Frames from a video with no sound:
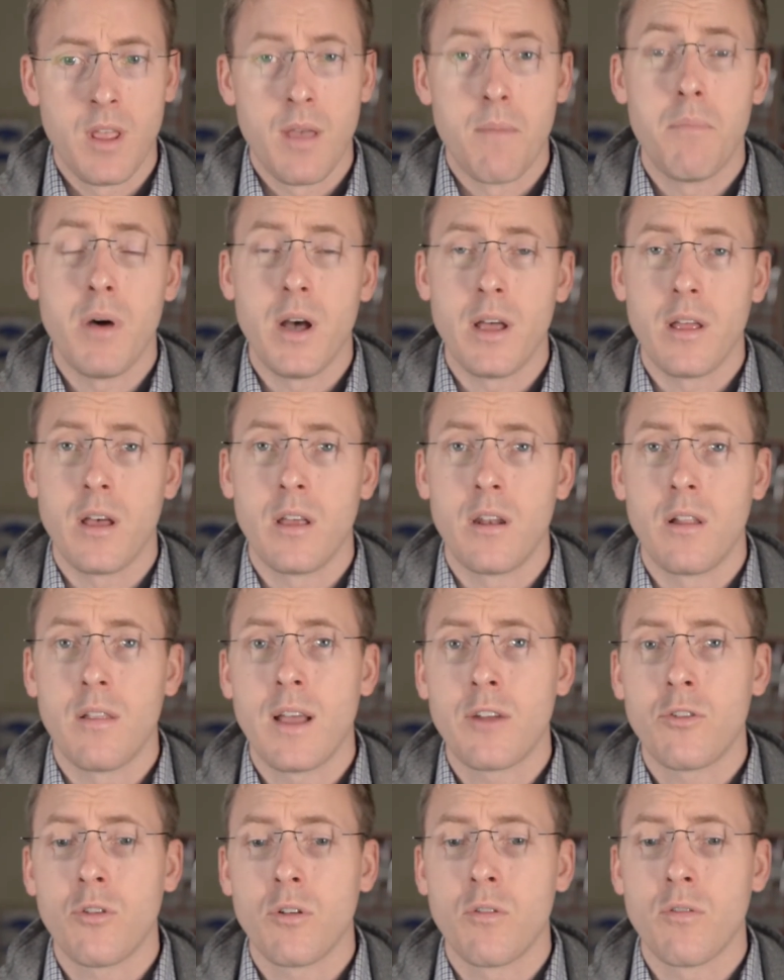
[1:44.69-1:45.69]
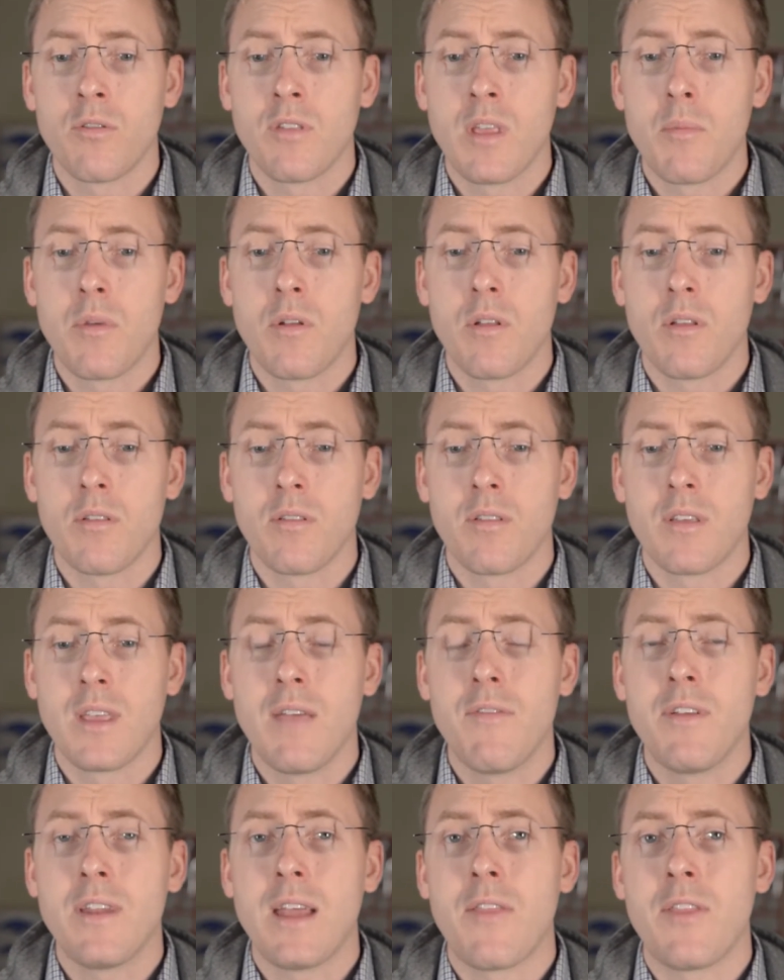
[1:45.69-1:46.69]
but an electrical stimulus
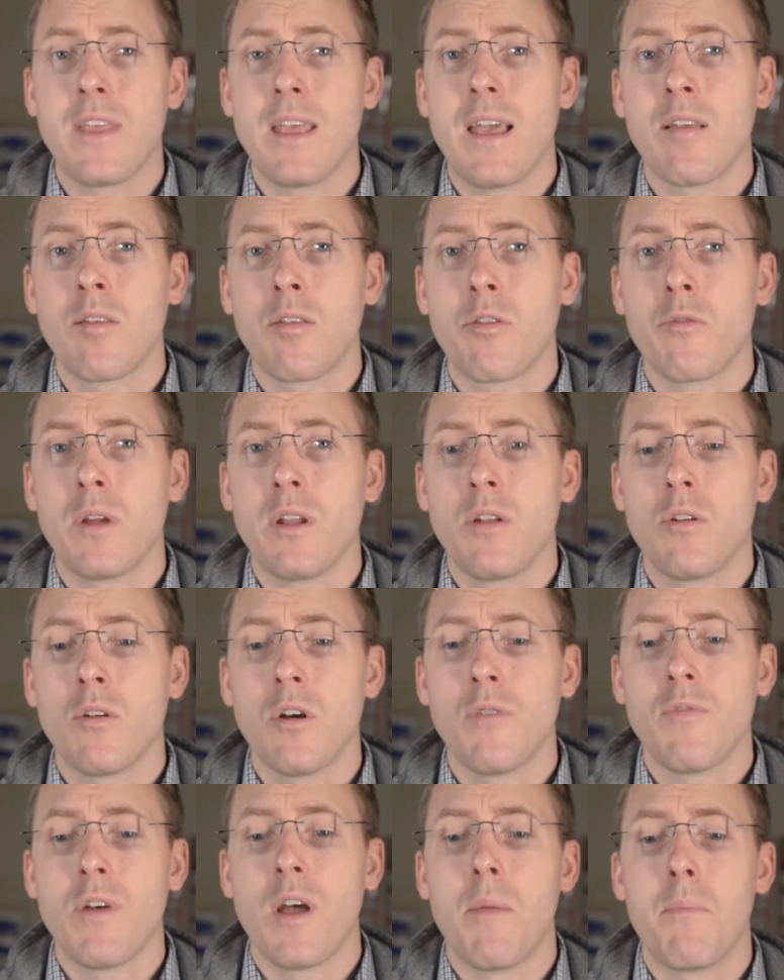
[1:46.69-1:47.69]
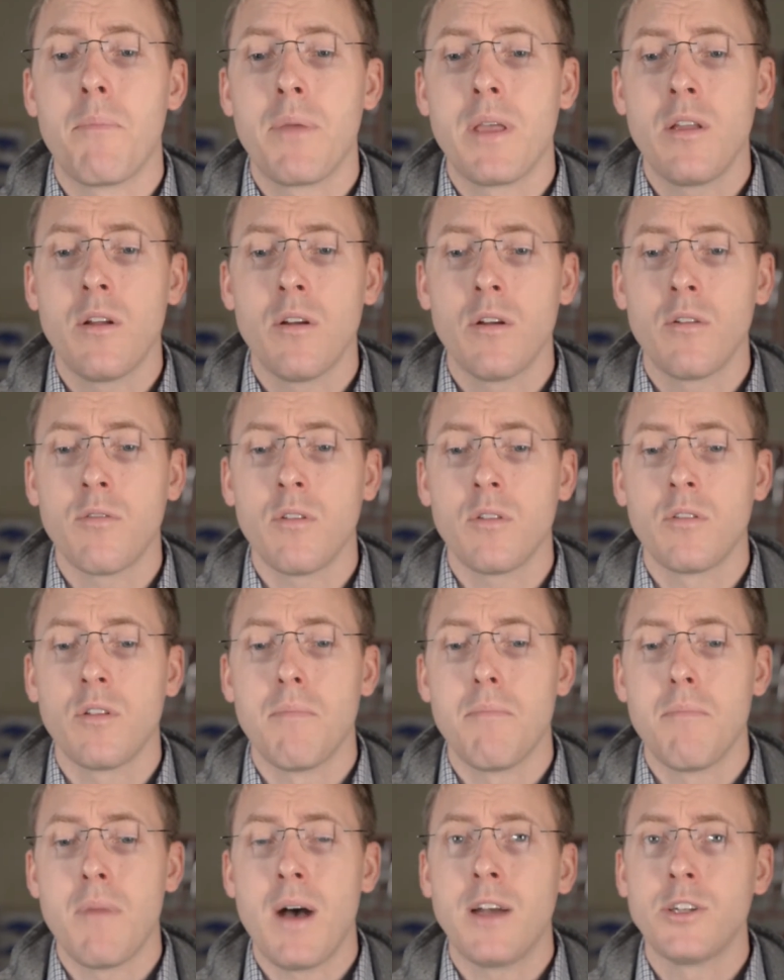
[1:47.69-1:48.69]
given at the S3 nerve appears to
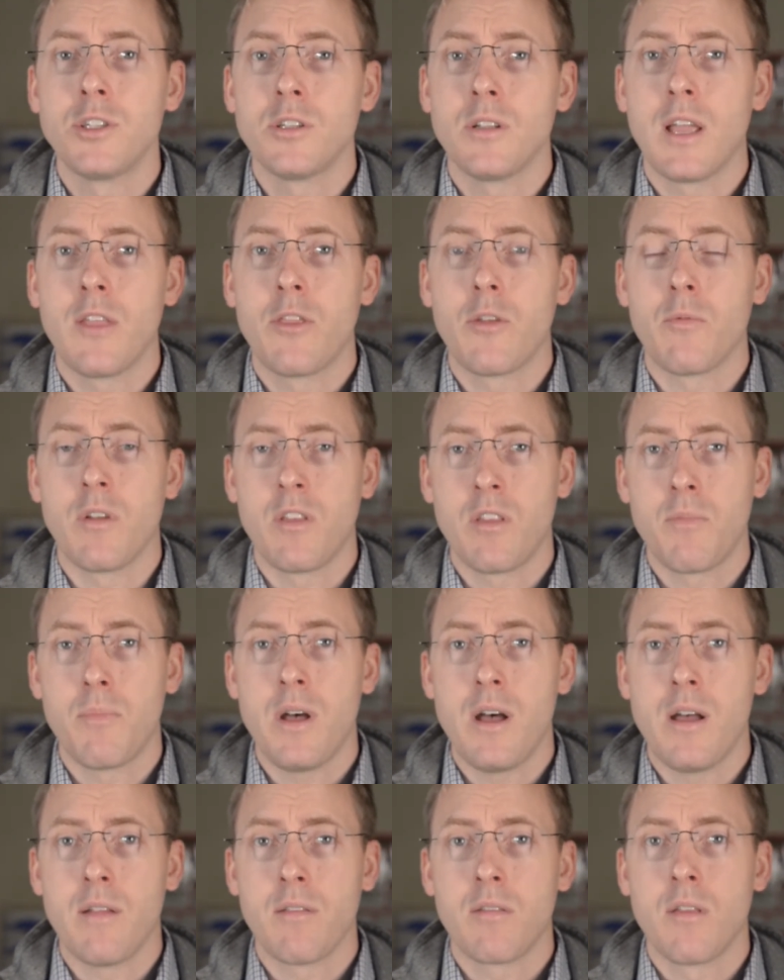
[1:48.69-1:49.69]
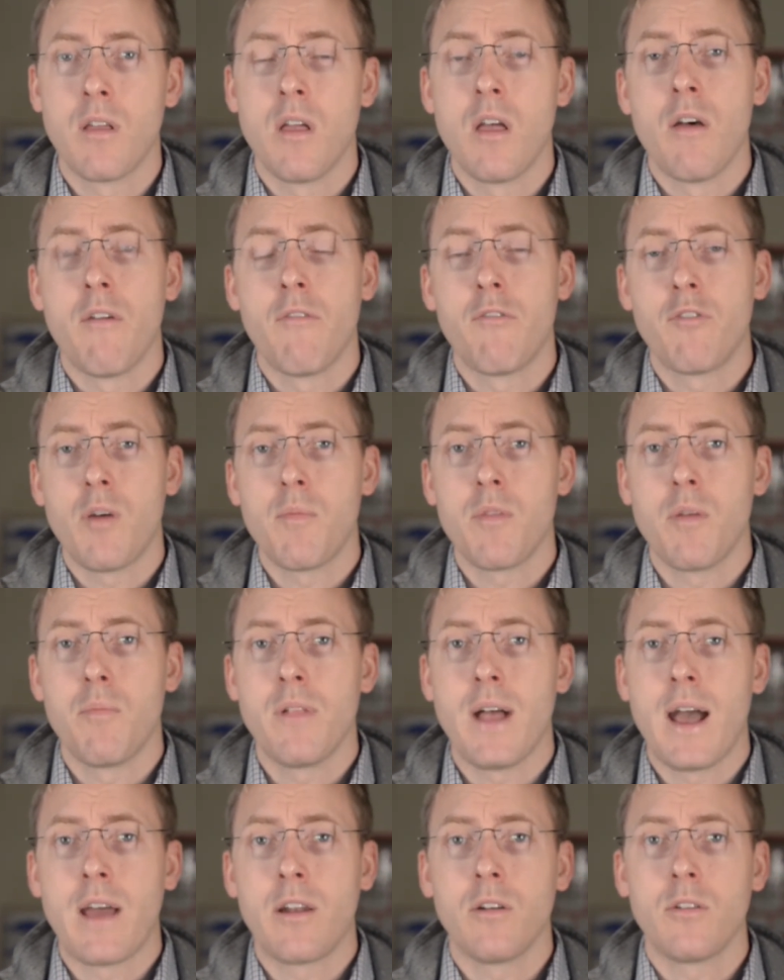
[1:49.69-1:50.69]
modulate the response from the
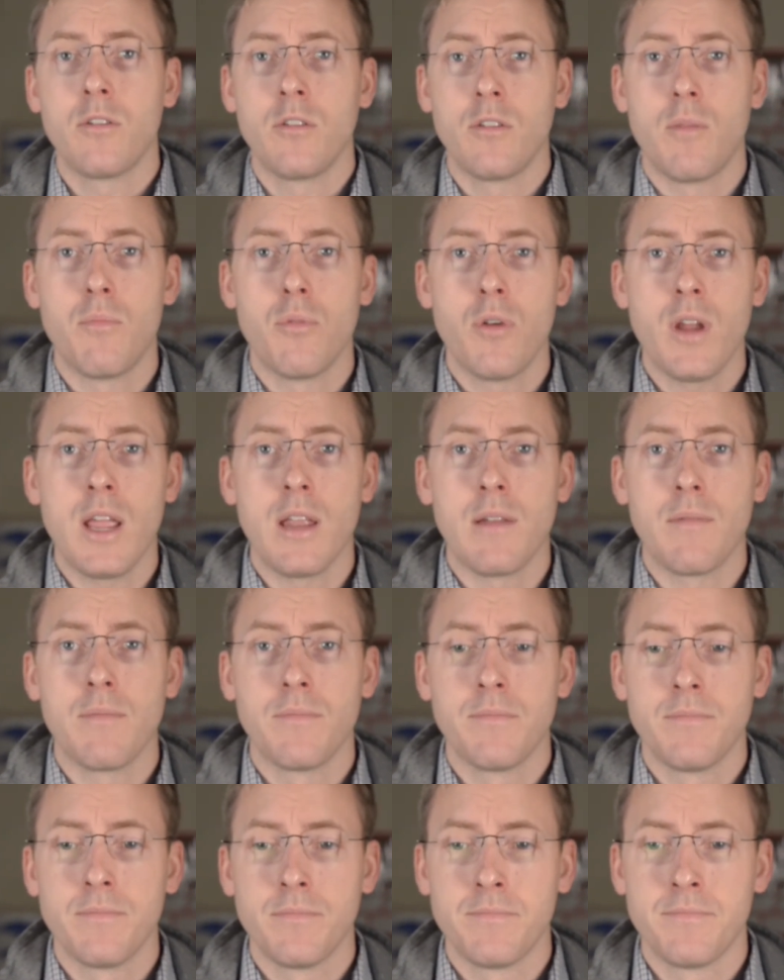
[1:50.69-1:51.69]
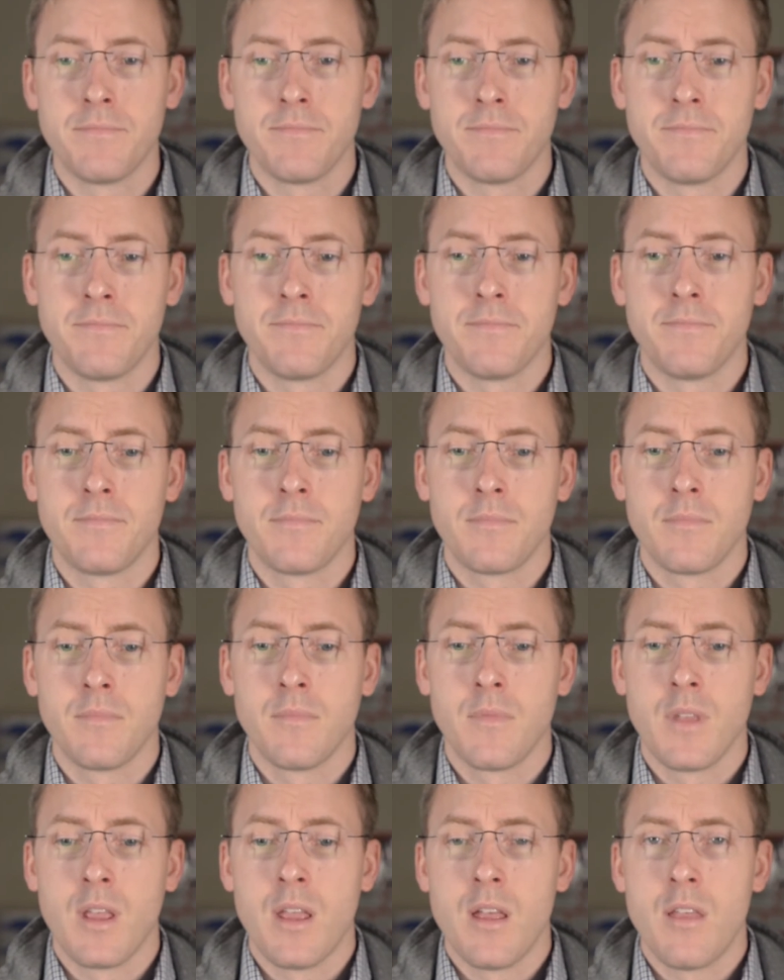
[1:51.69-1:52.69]
bladder to the brain.
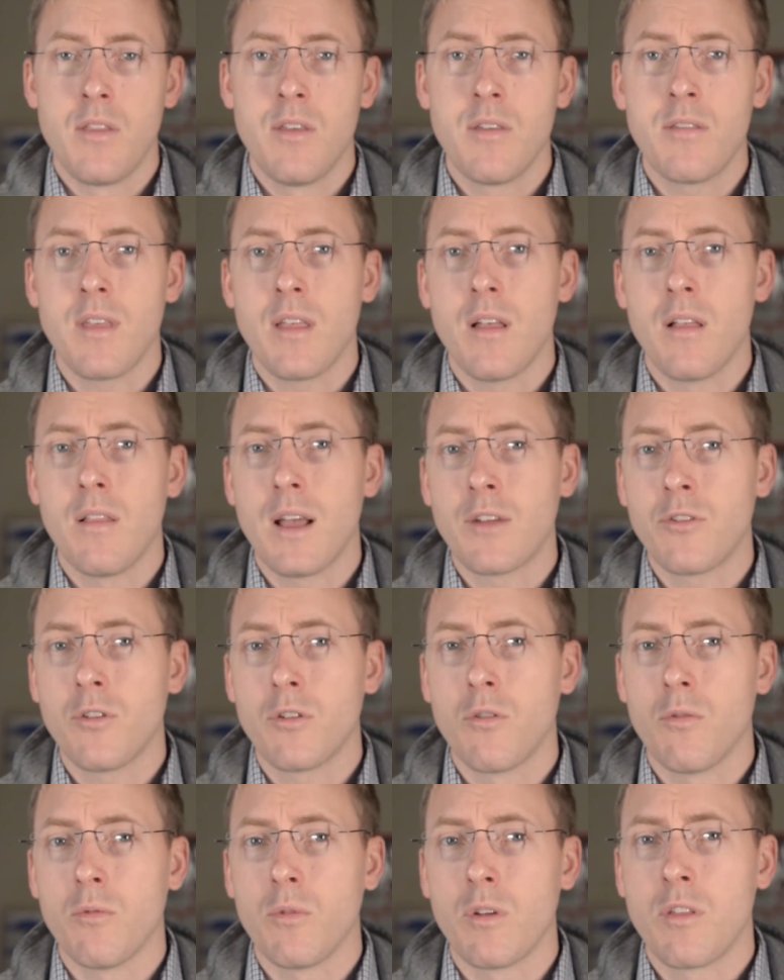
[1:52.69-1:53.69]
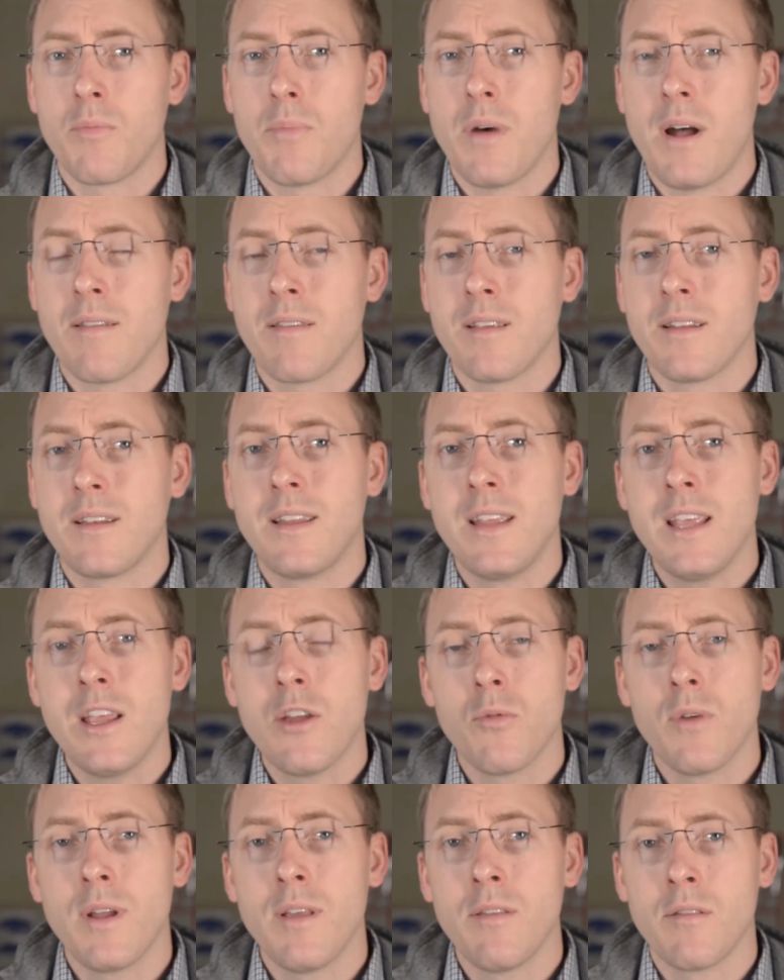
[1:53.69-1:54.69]
This electrical response
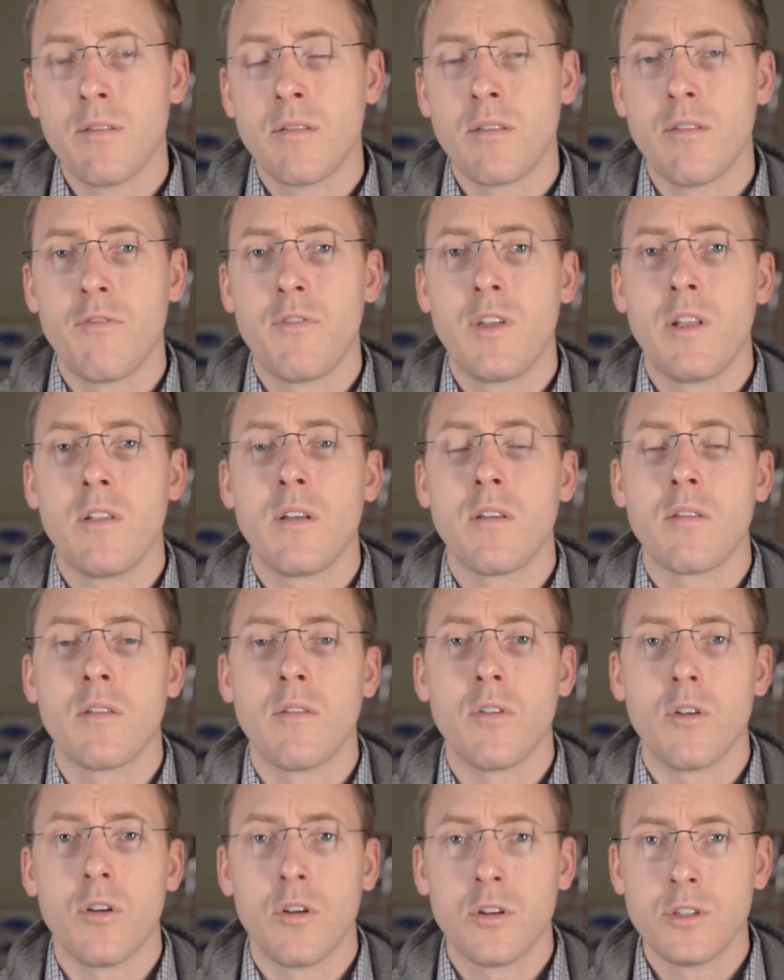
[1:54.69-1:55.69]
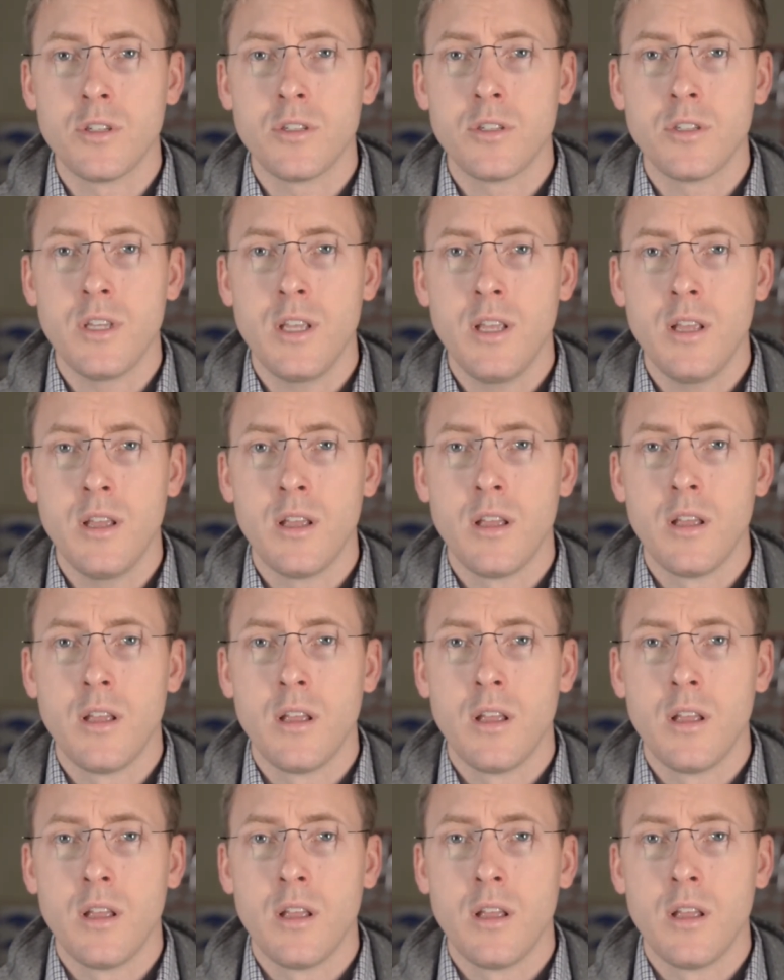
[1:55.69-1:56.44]
decreases the feelings of urgency